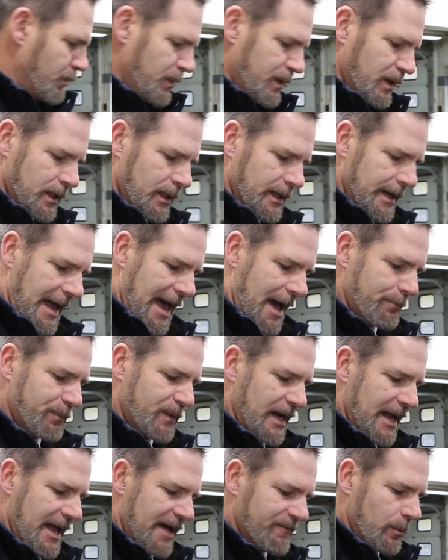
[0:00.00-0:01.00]
the app
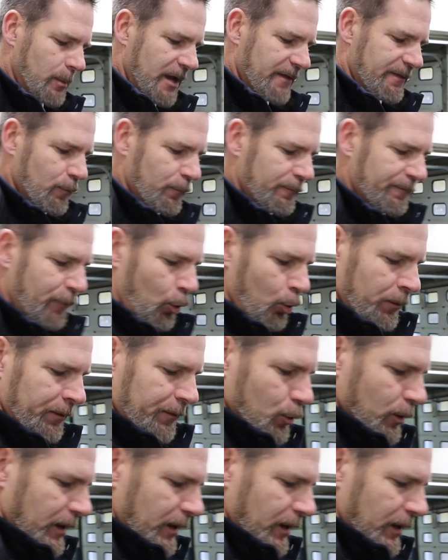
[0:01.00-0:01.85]
that I have on my phone through